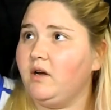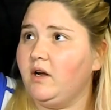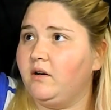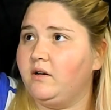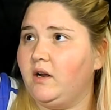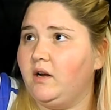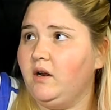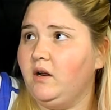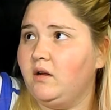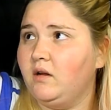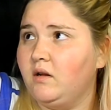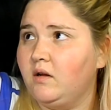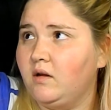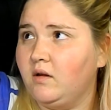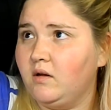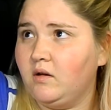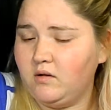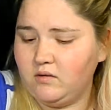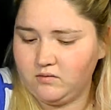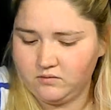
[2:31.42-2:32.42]
our hair done.
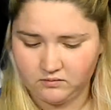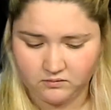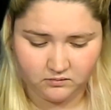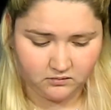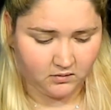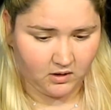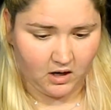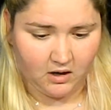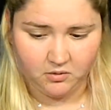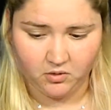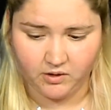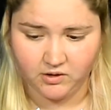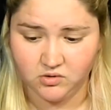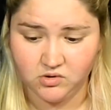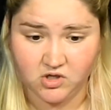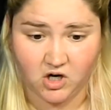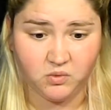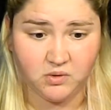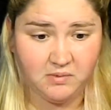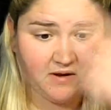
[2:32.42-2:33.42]
I'm going to
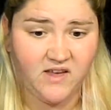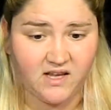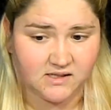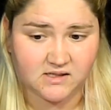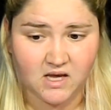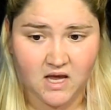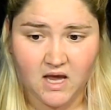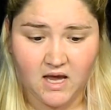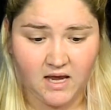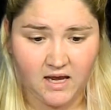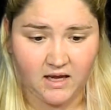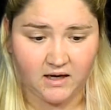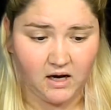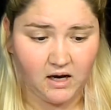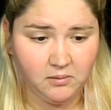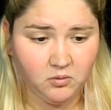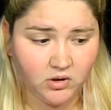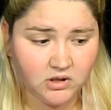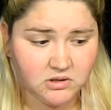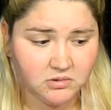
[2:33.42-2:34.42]
start with my face, and
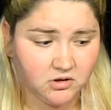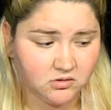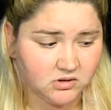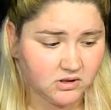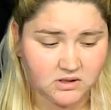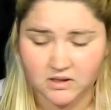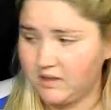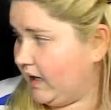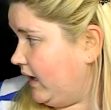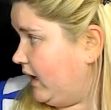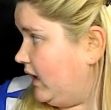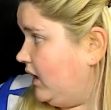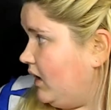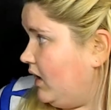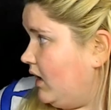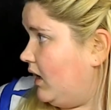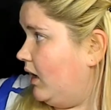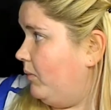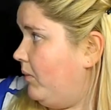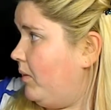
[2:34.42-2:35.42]
I'm going to be using today
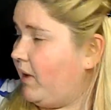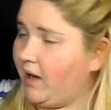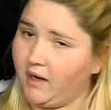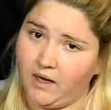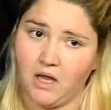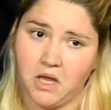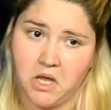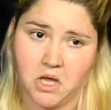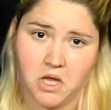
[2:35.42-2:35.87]
my.